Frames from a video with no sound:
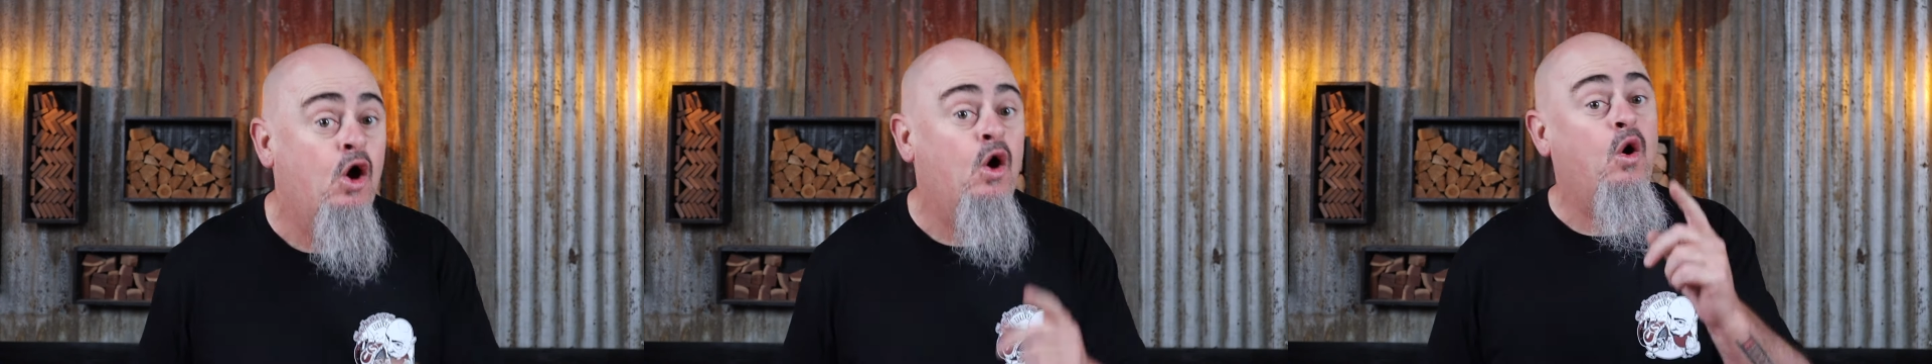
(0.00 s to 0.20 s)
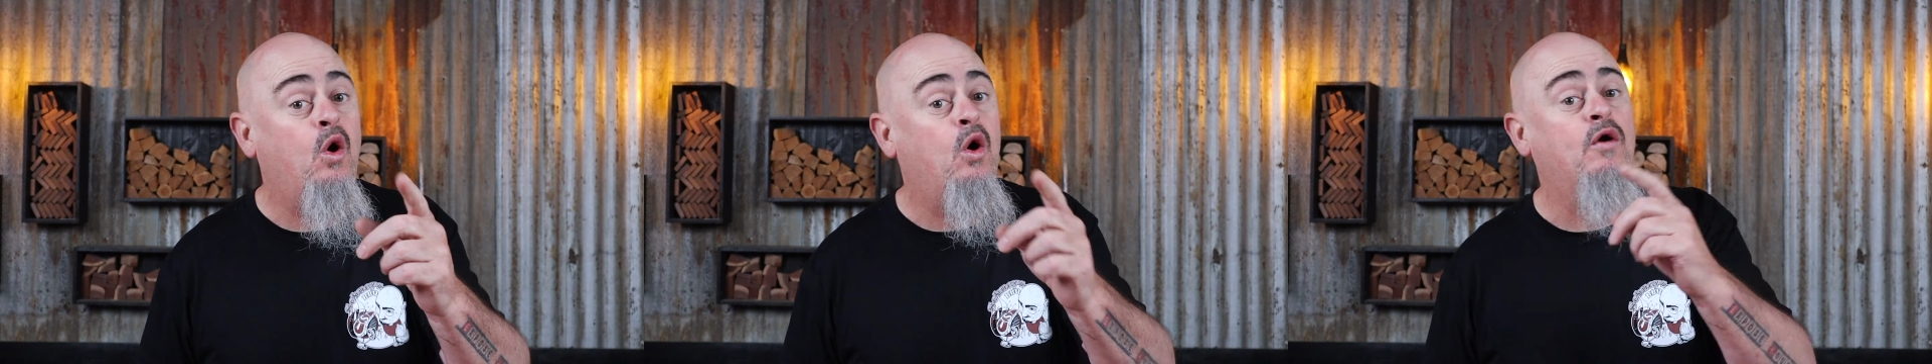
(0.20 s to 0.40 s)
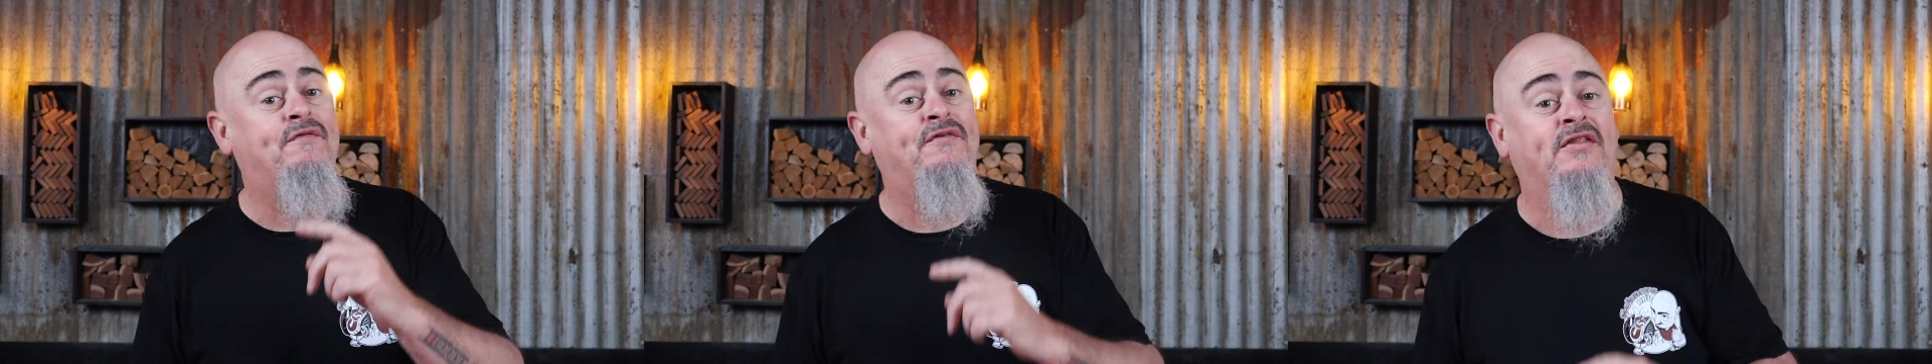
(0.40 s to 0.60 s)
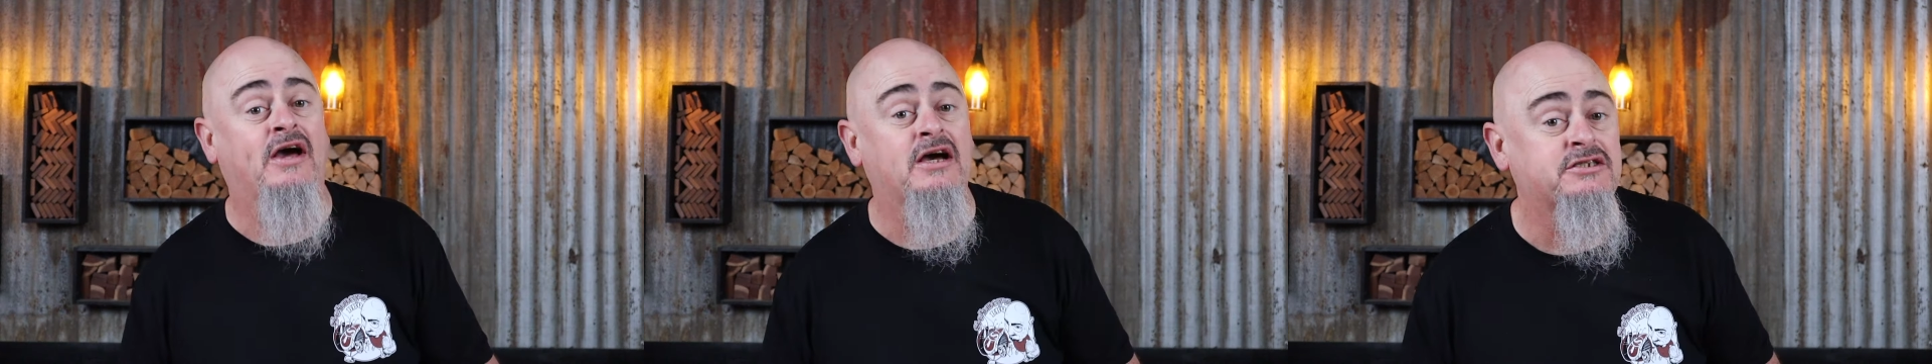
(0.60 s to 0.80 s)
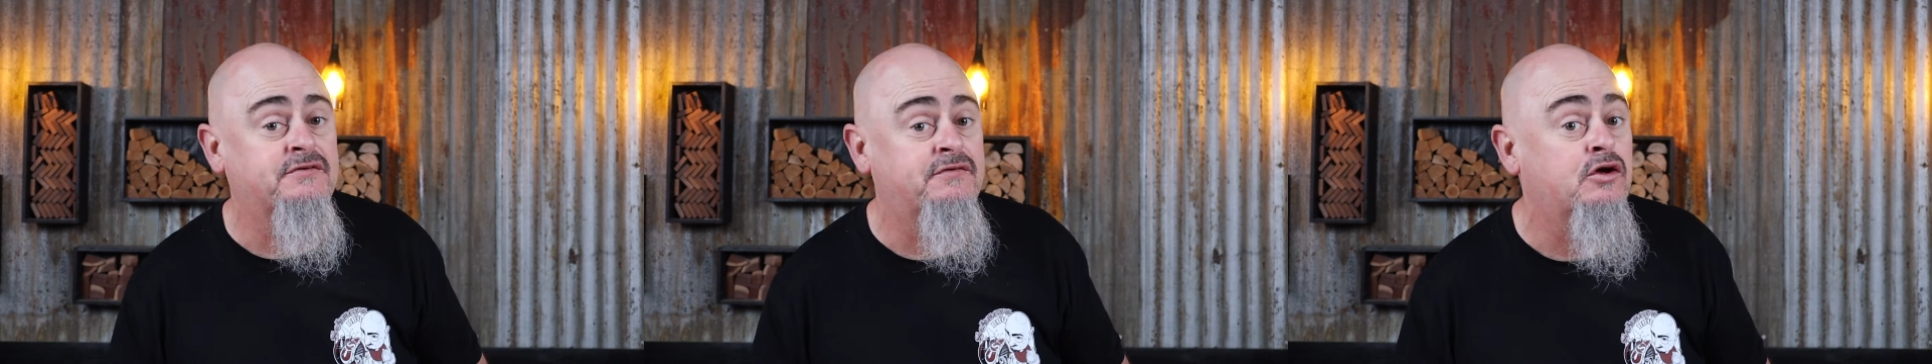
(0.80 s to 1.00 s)
Or for
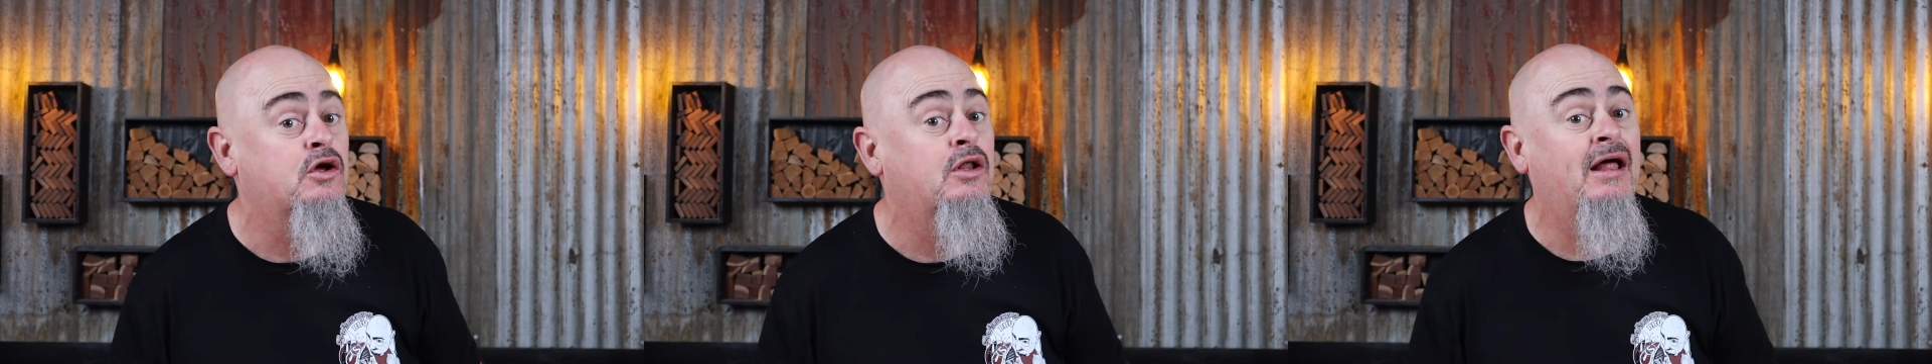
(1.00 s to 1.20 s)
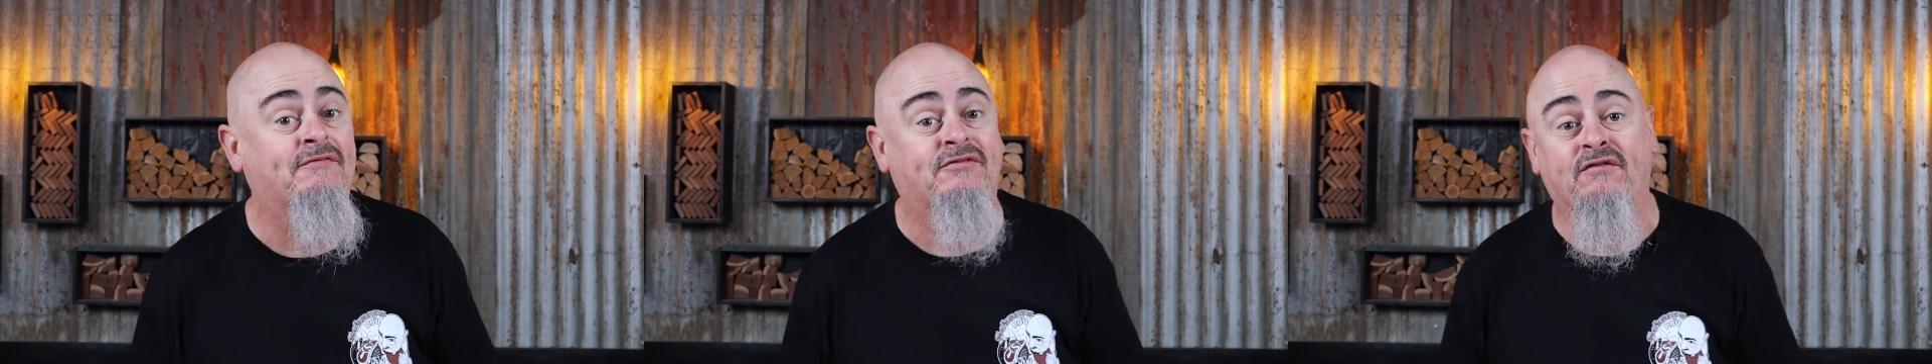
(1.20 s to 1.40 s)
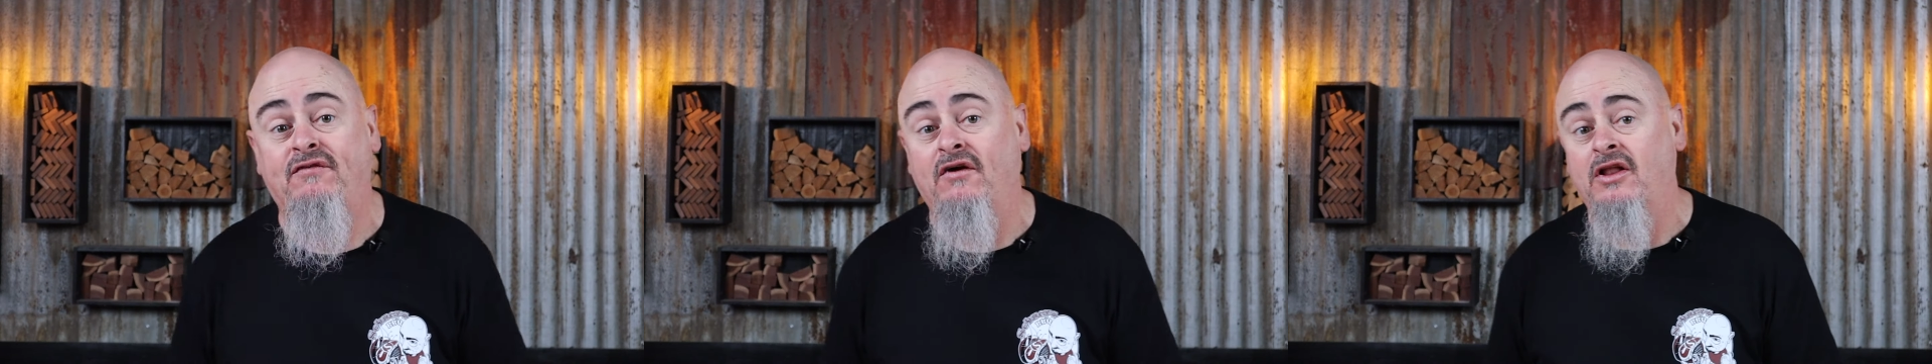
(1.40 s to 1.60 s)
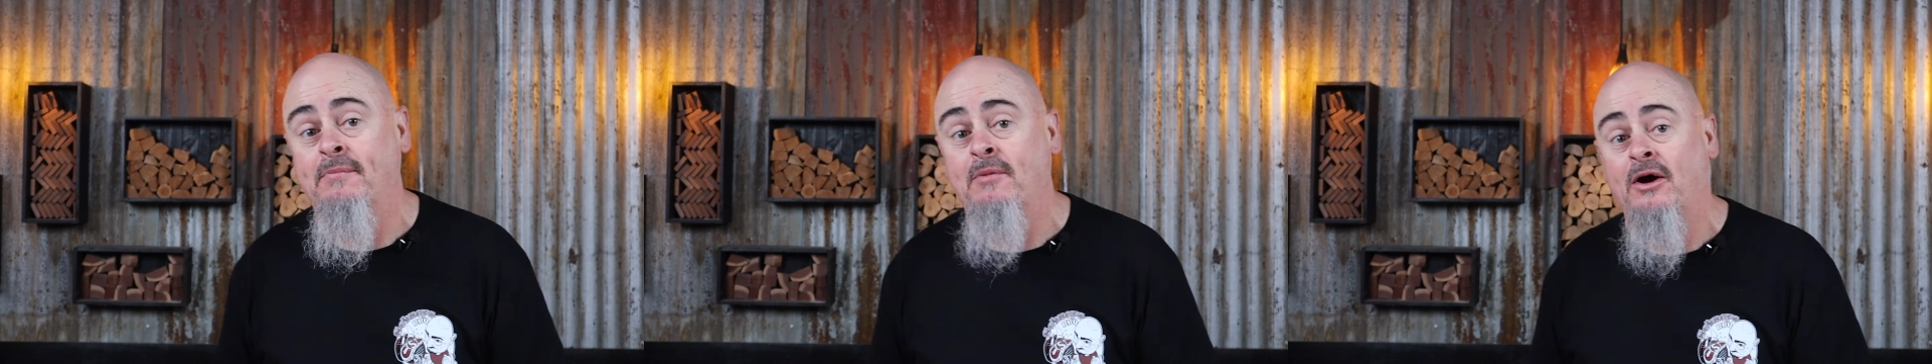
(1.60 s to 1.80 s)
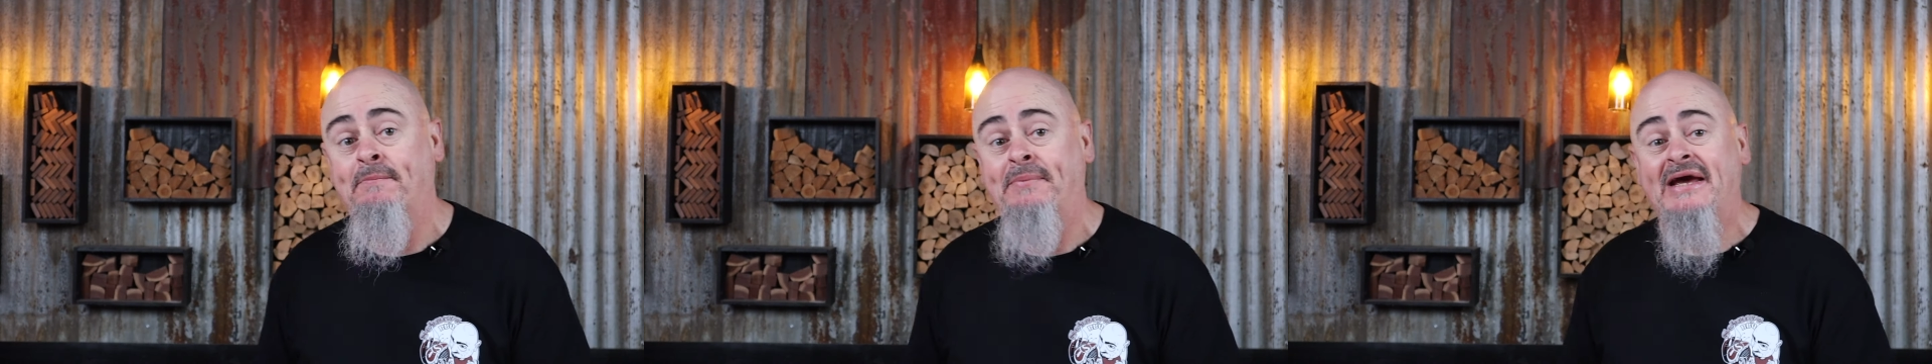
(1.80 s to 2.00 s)
those of you who love to follow
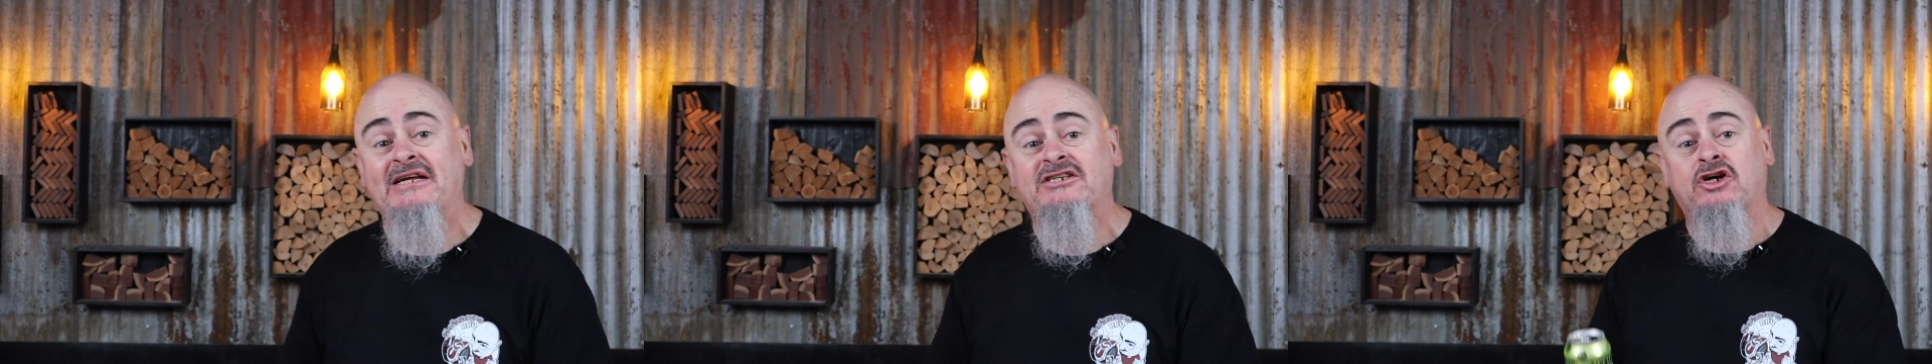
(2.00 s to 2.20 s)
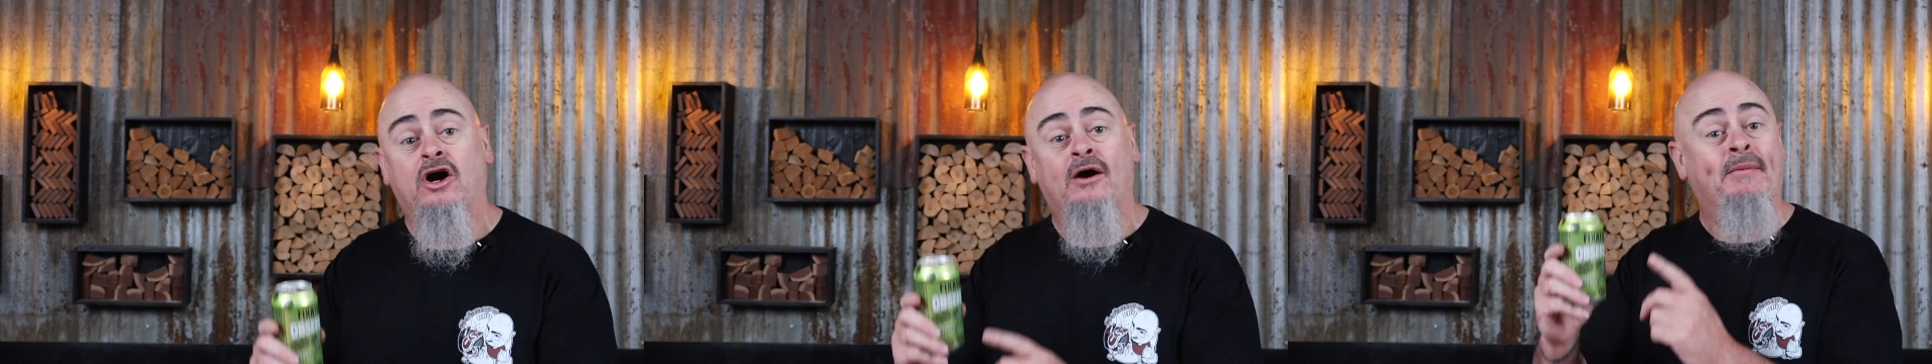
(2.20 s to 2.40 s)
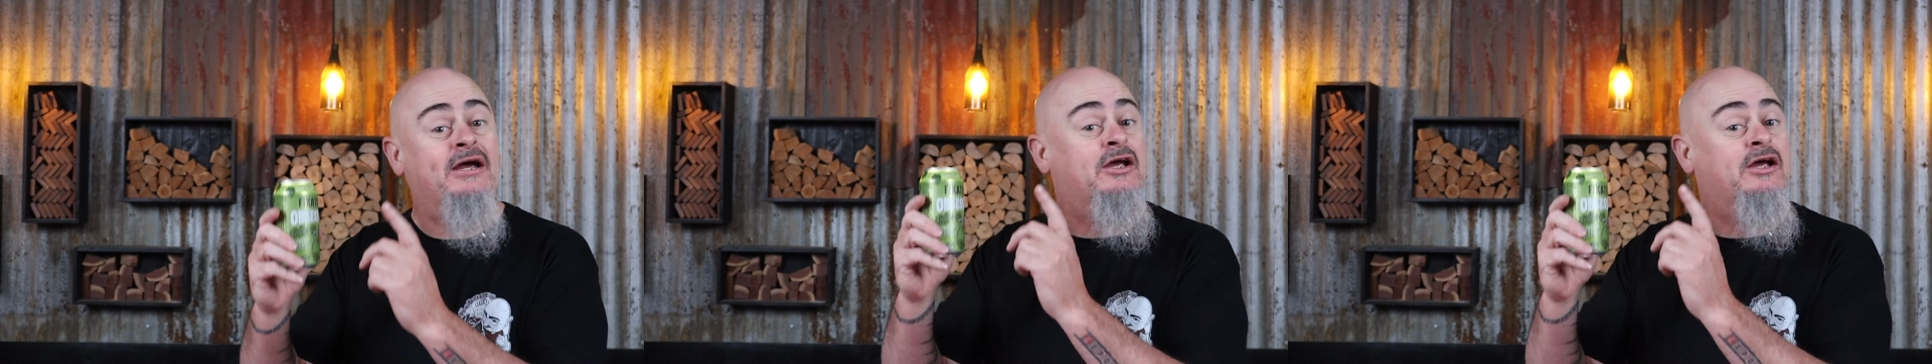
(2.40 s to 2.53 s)
my beer timer,